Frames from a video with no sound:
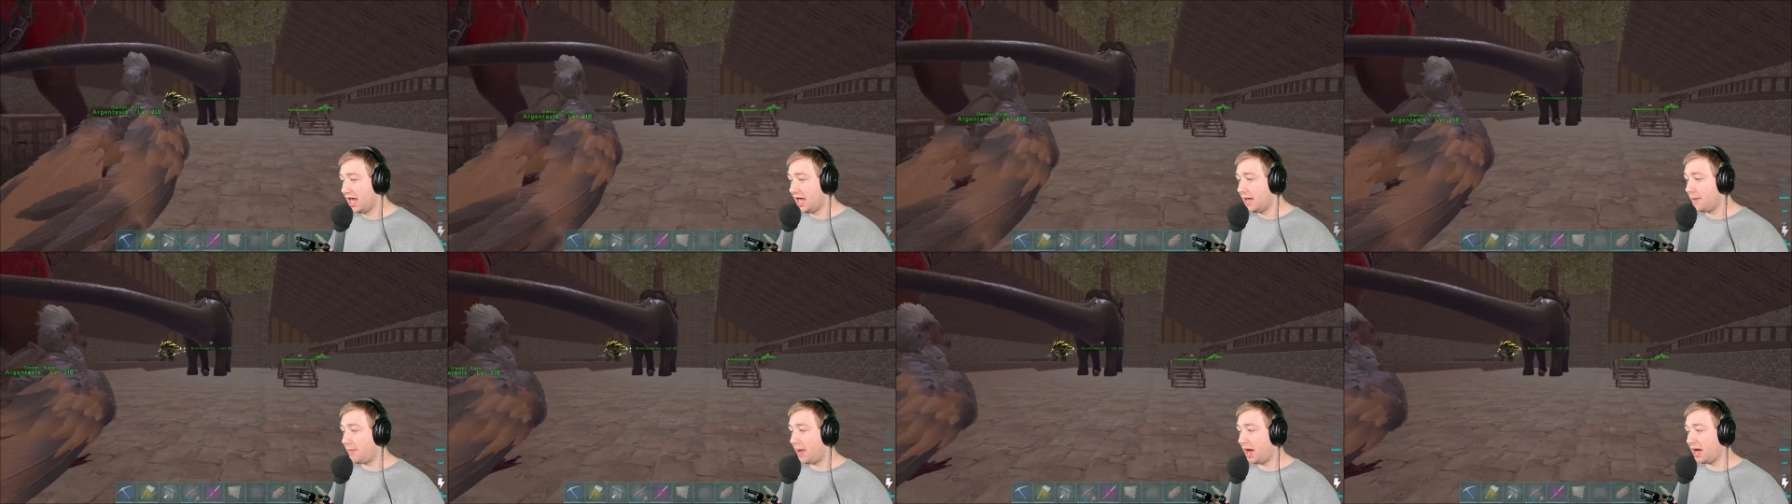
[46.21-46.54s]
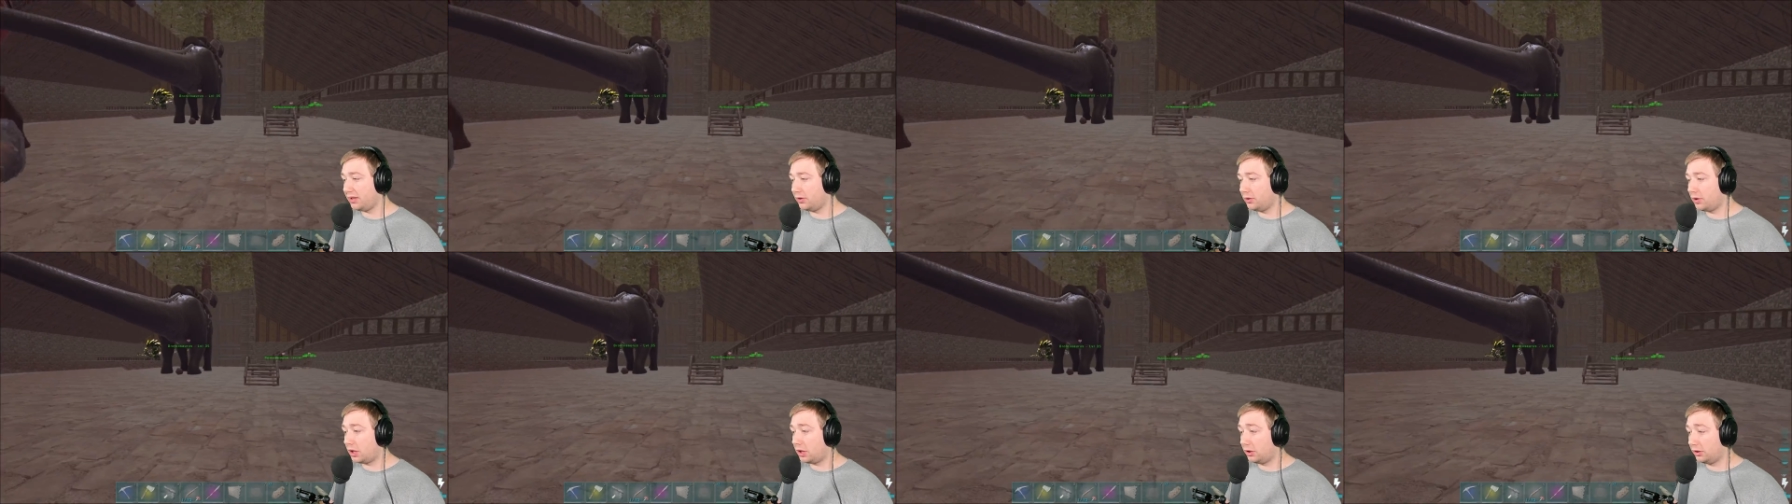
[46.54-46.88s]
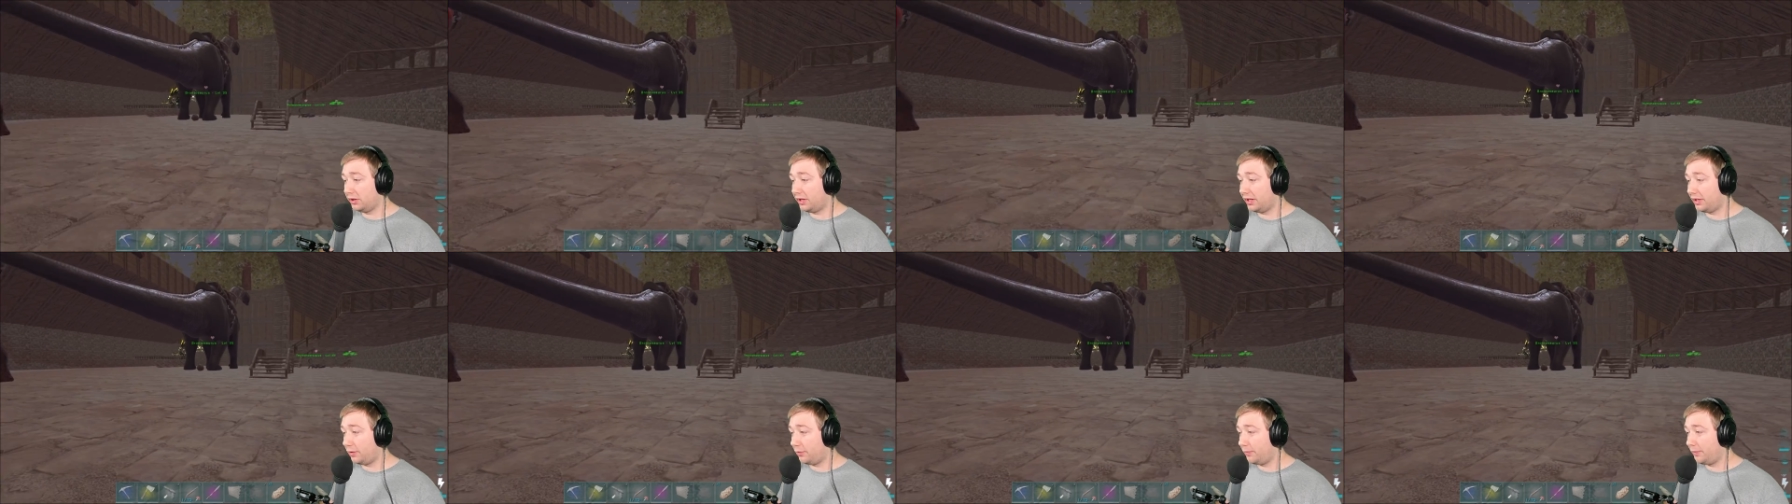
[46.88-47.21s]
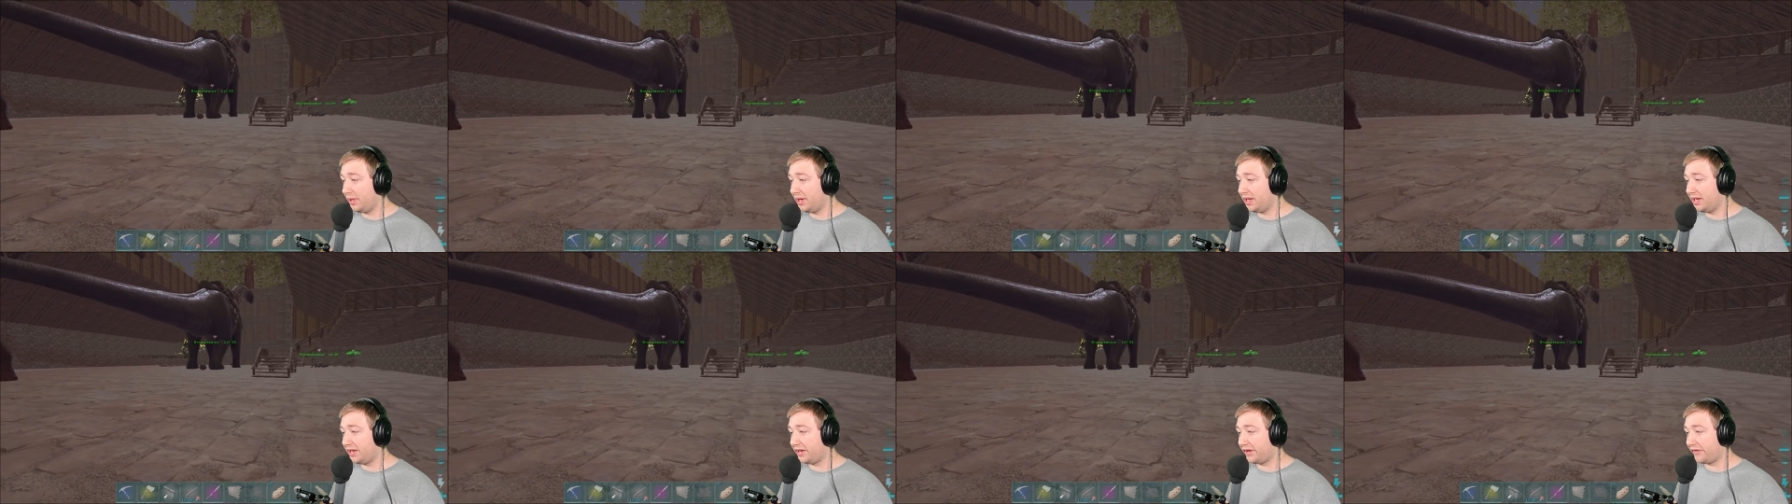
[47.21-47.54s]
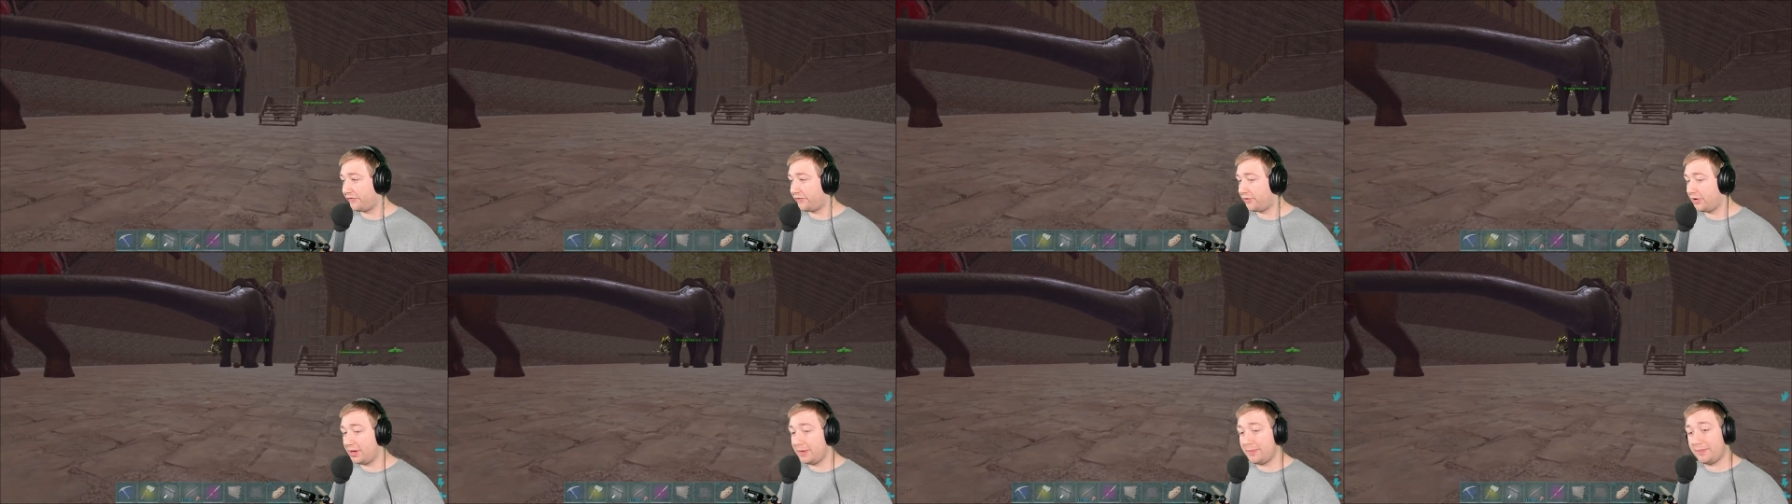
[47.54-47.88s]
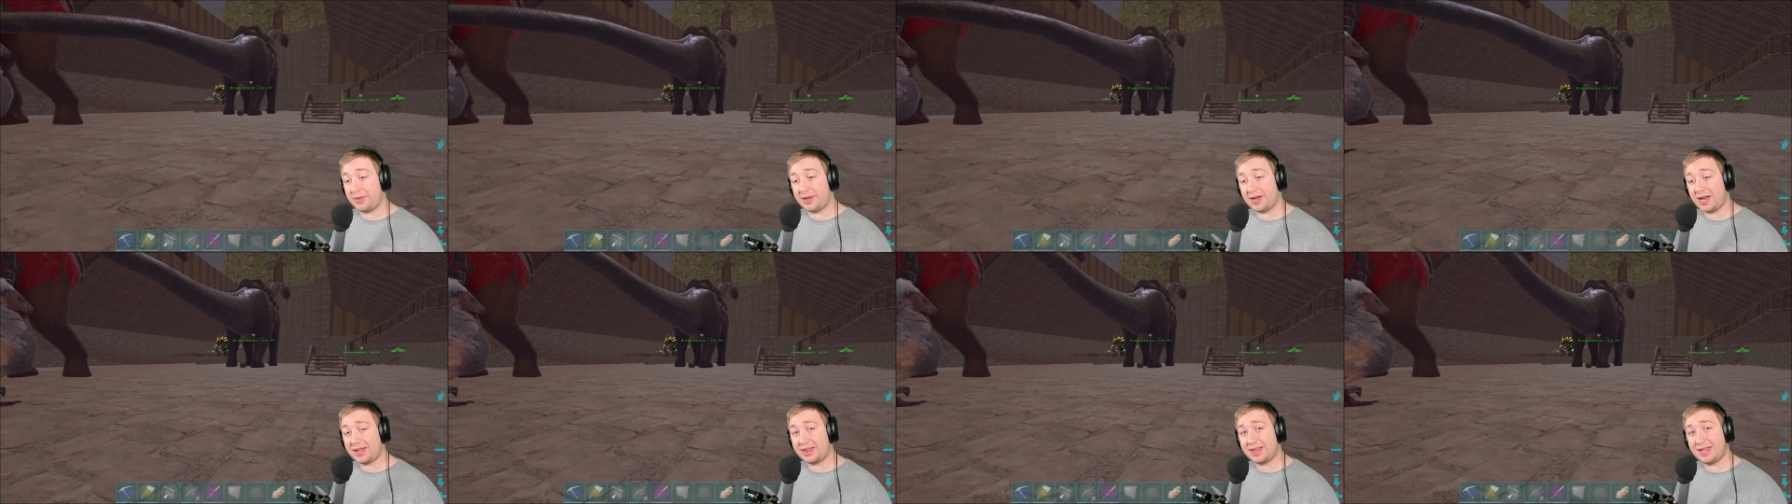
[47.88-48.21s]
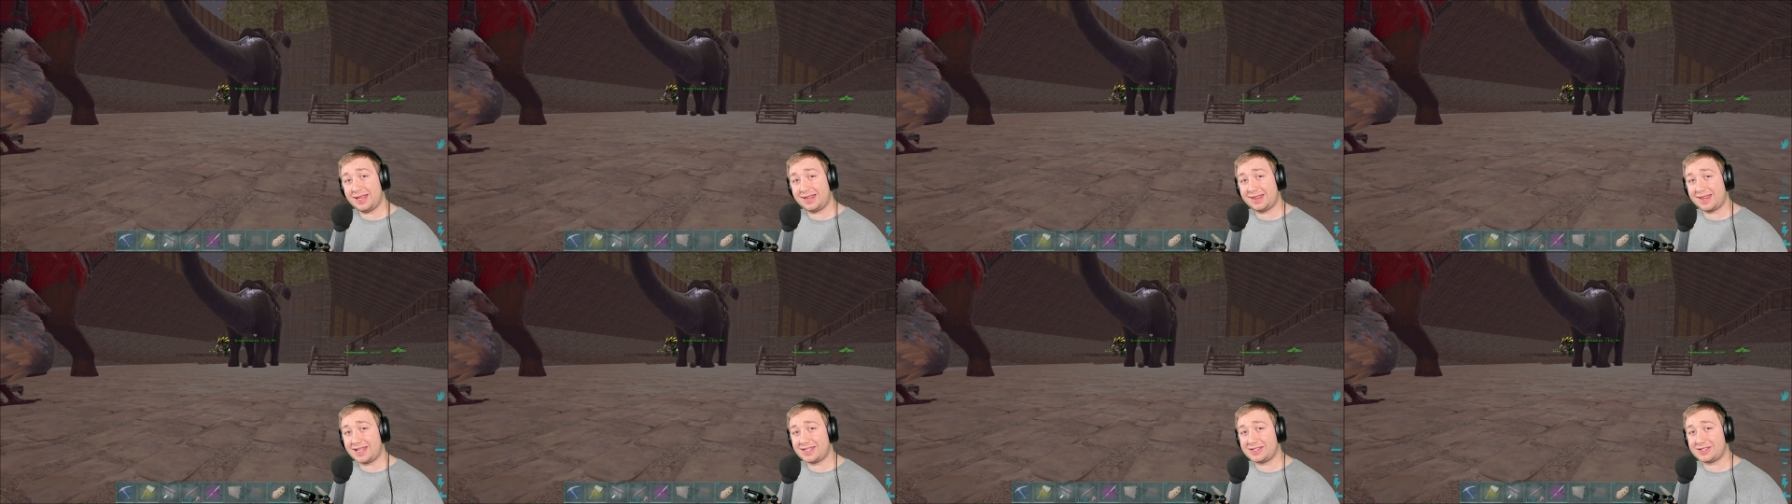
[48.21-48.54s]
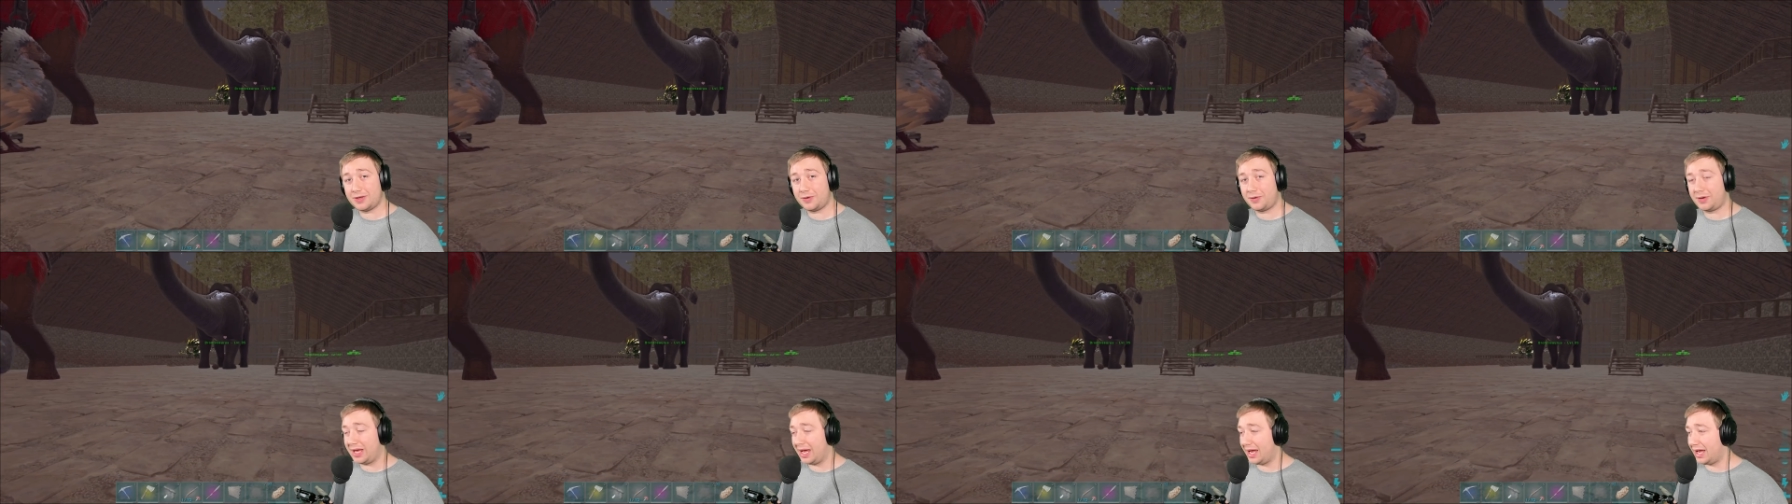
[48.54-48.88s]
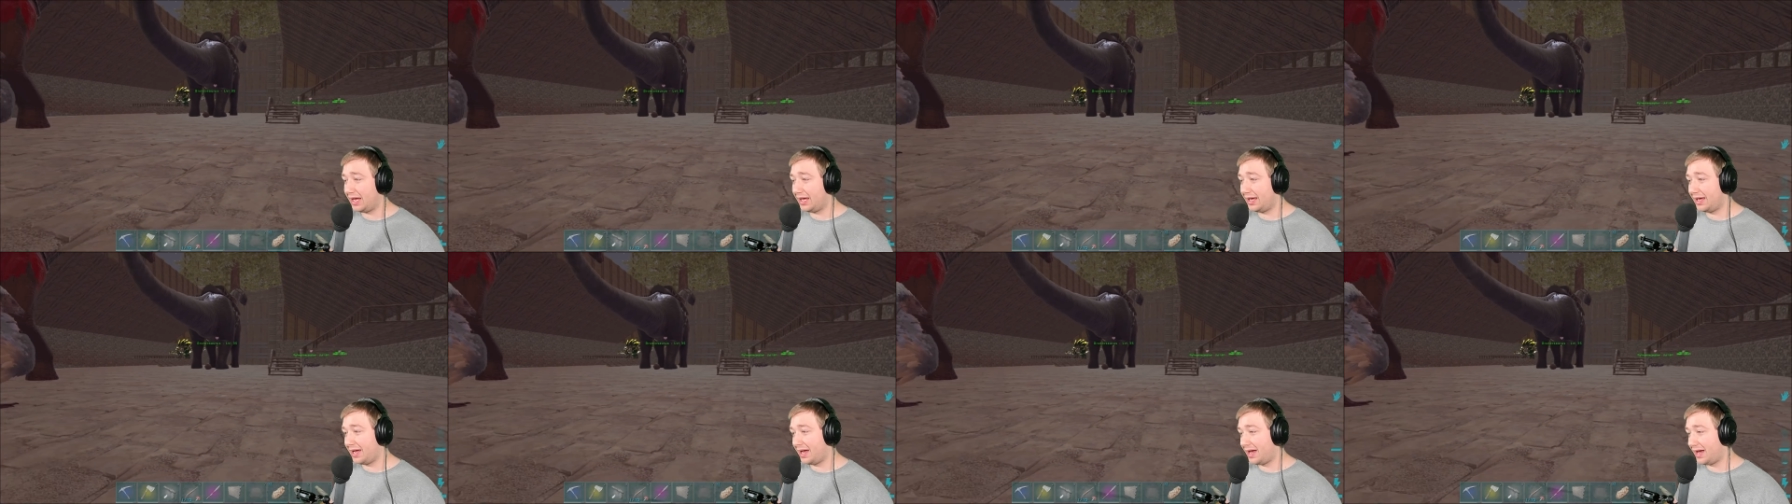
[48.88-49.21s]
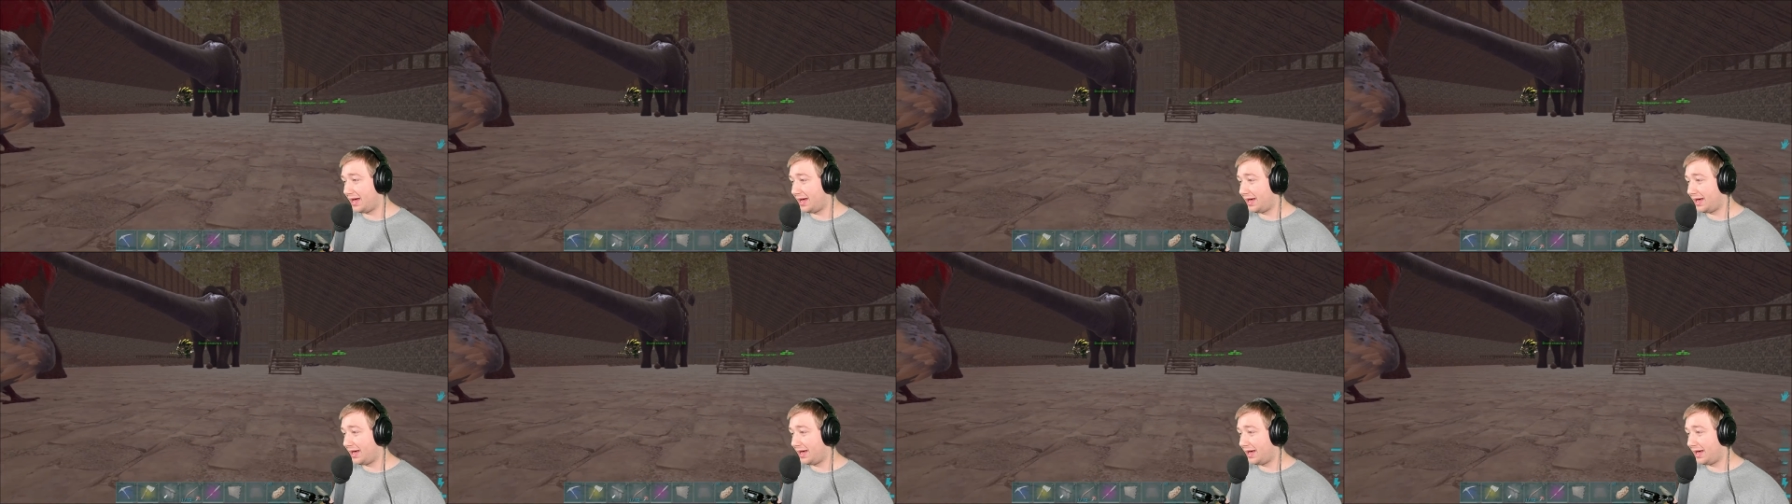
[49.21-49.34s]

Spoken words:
It might look a little bit different, but I think that's okay,